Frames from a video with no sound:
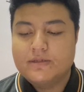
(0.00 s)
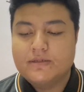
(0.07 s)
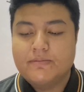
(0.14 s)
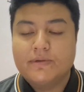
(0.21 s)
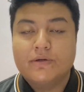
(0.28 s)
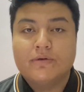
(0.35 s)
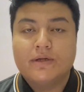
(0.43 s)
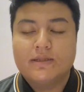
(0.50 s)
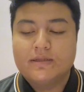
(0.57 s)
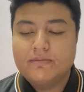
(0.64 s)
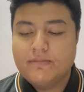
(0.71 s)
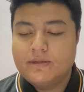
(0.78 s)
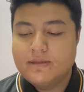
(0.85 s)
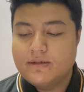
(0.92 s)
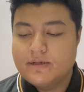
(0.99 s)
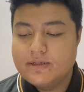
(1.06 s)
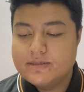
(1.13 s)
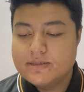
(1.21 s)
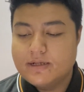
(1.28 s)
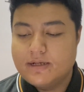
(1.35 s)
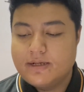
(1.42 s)
semiconductor
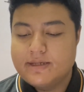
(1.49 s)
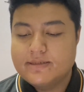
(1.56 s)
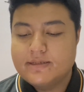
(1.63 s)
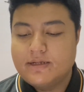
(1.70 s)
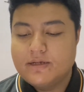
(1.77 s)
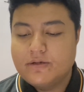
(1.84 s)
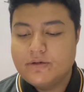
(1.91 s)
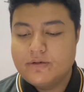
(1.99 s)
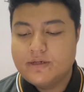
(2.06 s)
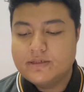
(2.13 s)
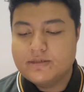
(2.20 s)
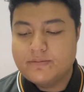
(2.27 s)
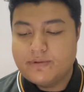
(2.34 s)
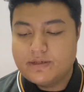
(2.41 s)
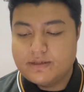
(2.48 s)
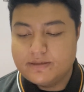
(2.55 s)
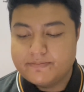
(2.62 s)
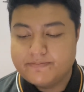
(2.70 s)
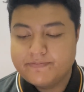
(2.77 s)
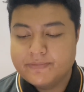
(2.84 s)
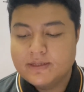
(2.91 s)
materials like silicon and germanium.